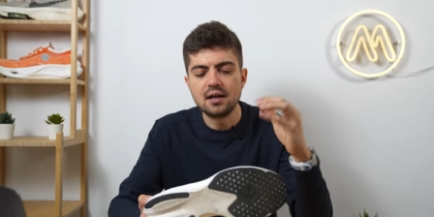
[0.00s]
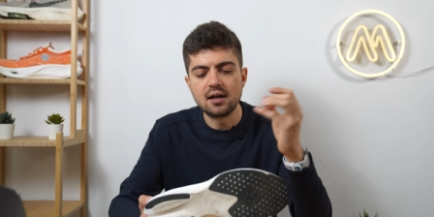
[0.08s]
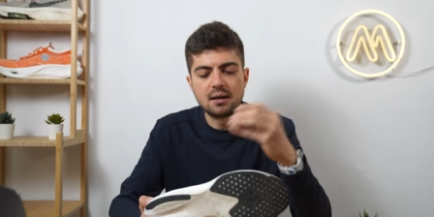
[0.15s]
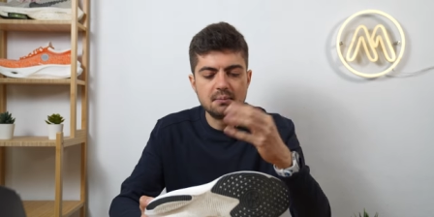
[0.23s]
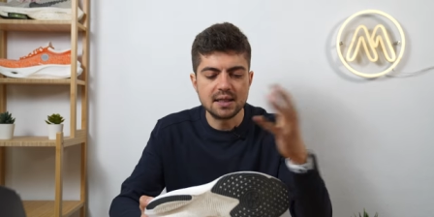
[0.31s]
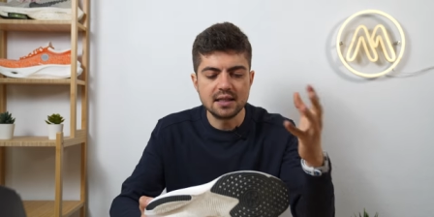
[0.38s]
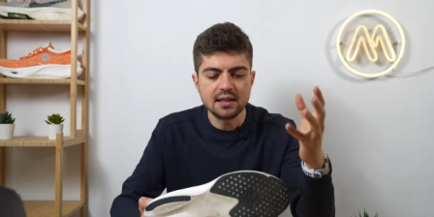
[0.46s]

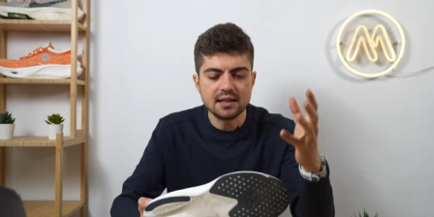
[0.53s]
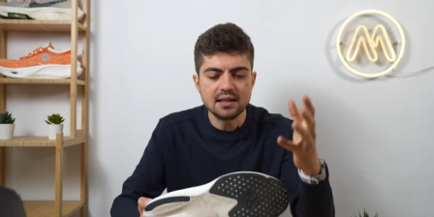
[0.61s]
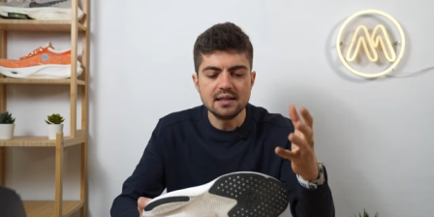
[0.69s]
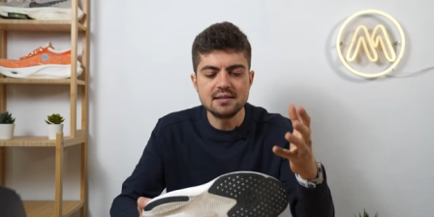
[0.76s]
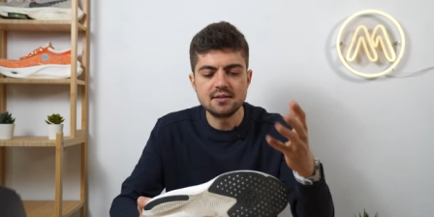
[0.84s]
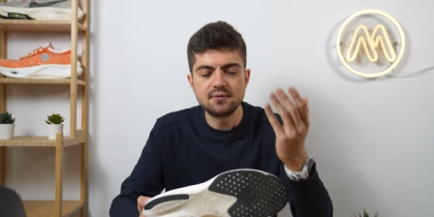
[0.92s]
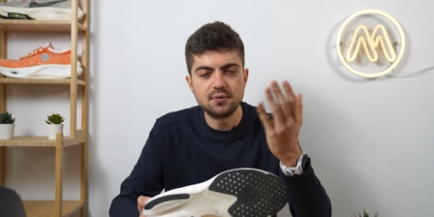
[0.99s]
uh, making it
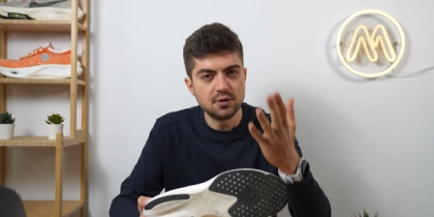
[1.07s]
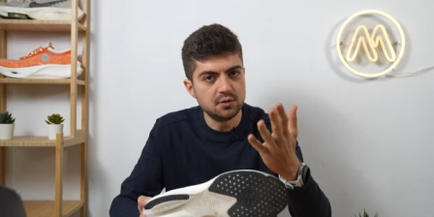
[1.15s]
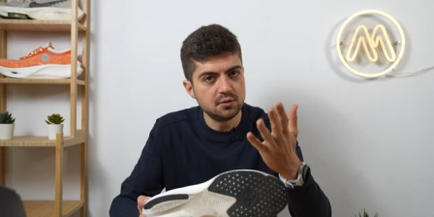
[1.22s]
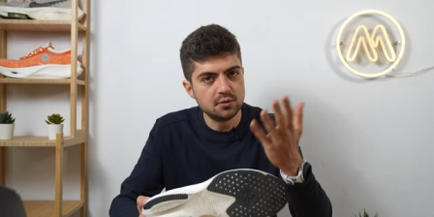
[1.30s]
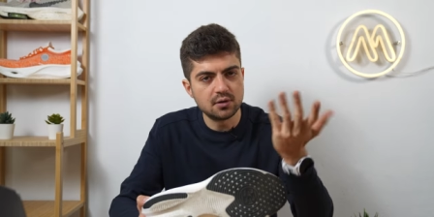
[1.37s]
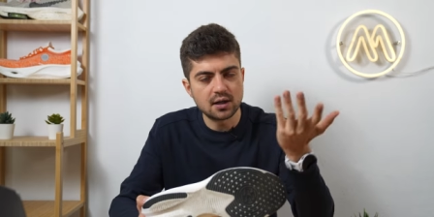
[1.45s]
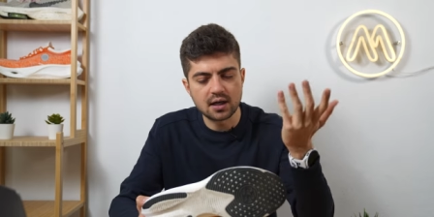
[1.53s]
easier for
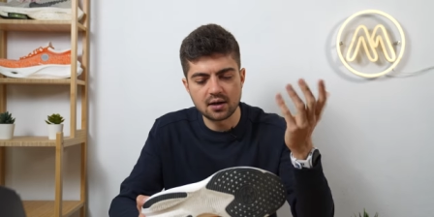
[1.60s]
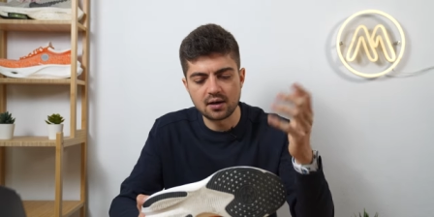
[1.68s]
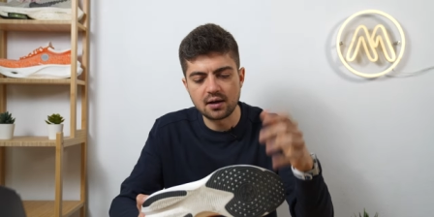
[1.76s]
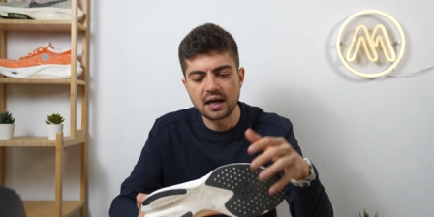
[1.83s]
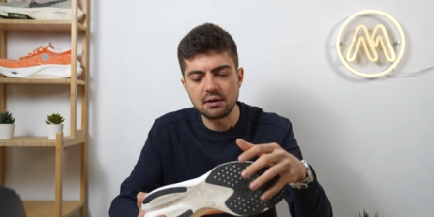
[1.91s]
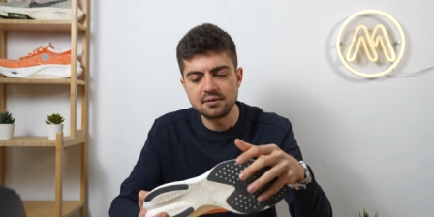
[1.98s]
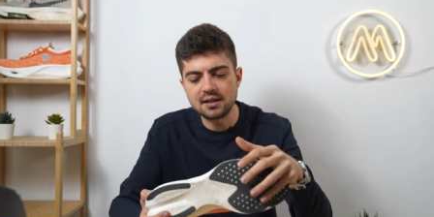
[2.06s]
you uh,
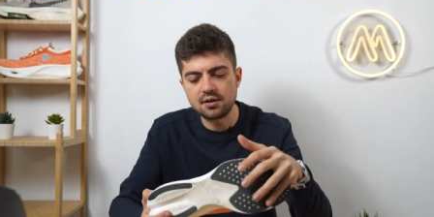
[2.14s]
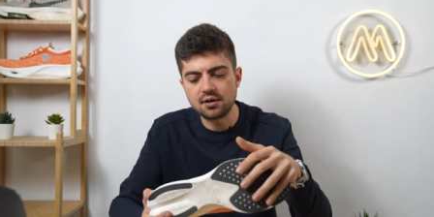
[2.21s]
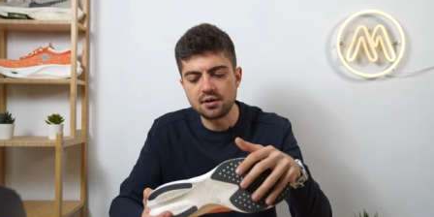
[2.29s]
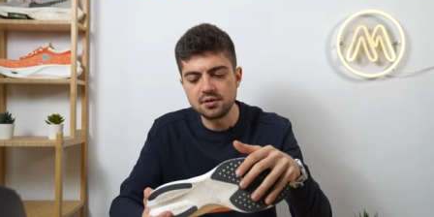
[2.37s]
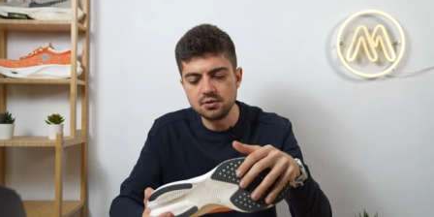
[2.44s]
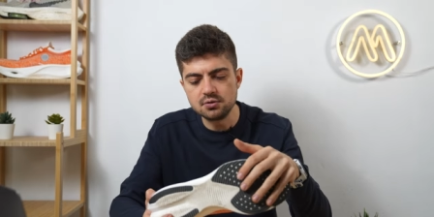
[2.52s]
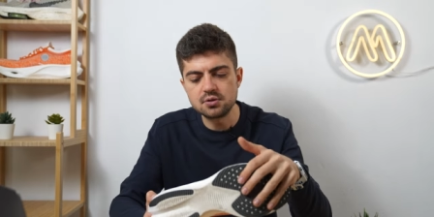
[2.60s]
out there
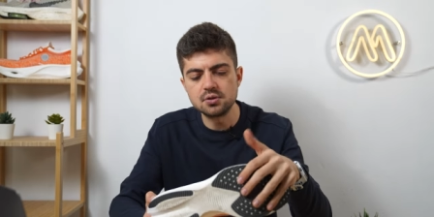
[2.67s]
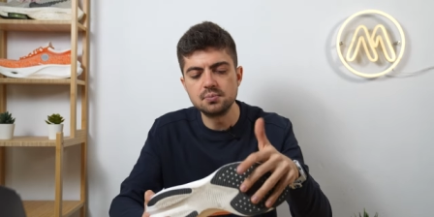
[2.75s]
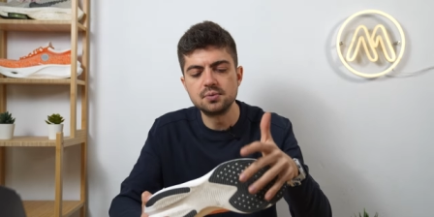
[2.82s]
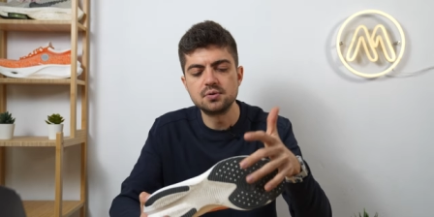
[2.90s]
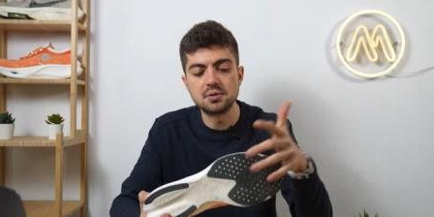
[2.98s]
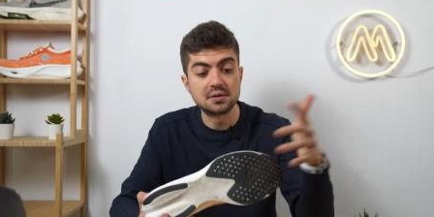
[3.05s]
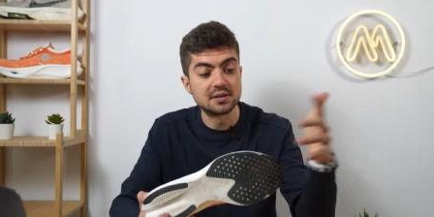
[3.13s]
on
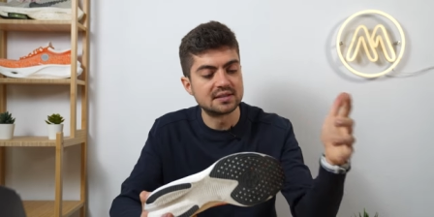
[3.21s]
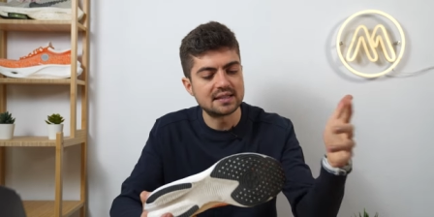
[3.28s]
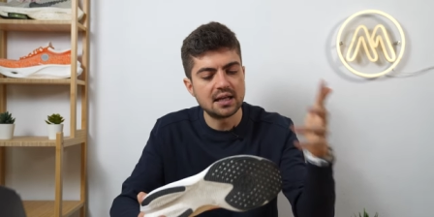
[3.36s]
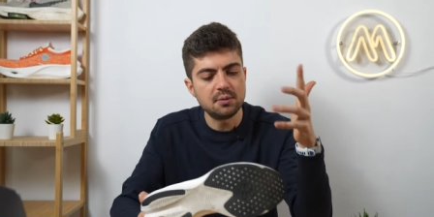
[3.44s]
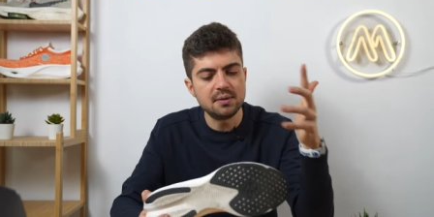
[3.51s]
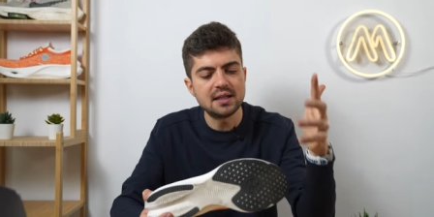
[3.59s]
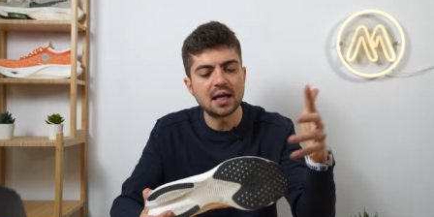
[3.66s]
YouTube to
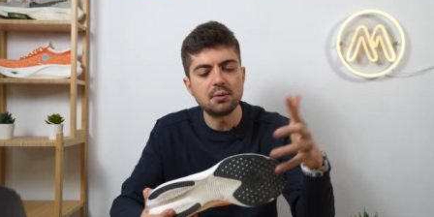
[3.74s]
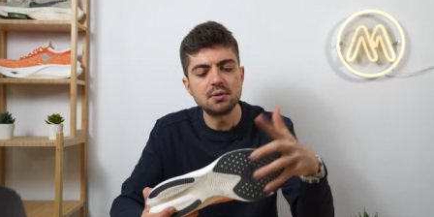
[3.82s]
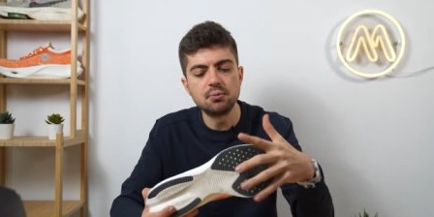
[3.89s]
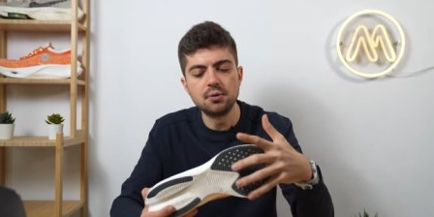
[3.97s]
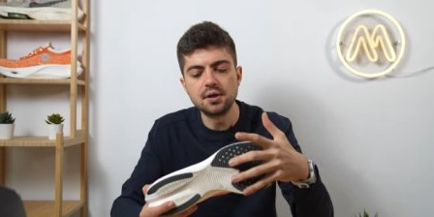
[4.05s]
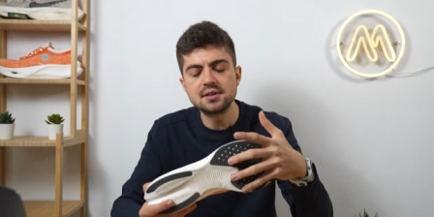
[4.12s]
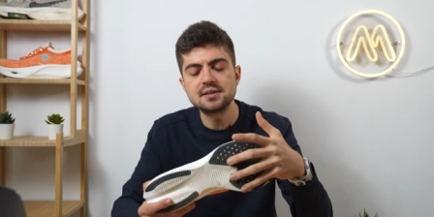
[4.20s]
understand a bit how it
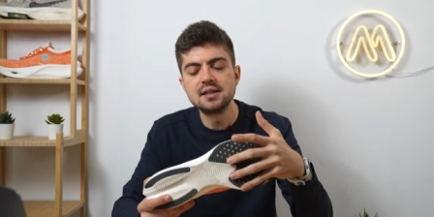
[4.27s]
works.